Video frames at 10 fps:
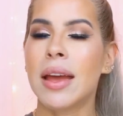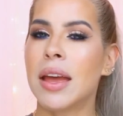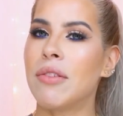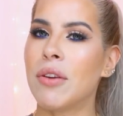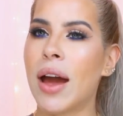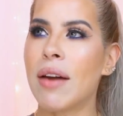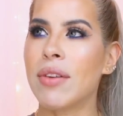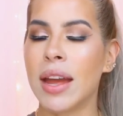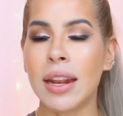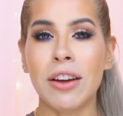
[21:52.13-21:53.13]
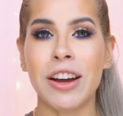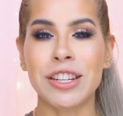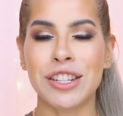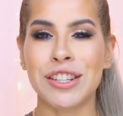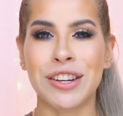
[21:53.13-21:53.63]
If you have any
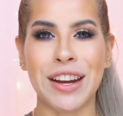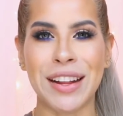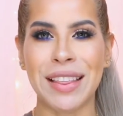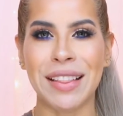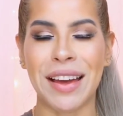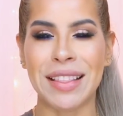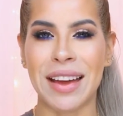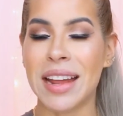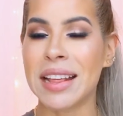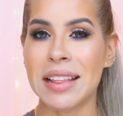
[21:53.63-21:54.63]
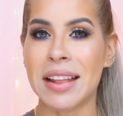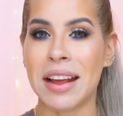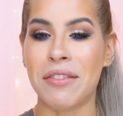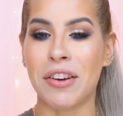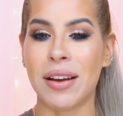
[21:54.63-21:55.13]
questions or anything like that, anything that
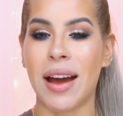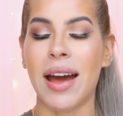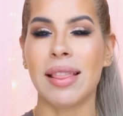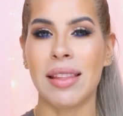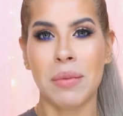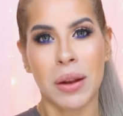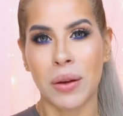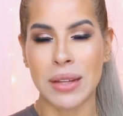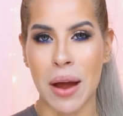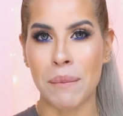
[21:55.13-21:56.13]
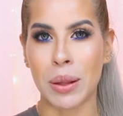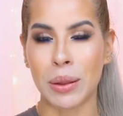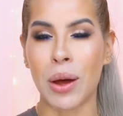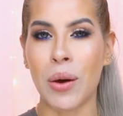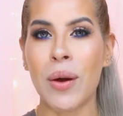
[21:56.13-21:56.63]
I forgot, let me know down
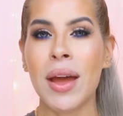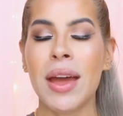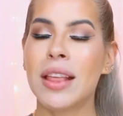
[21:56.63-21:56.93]
below.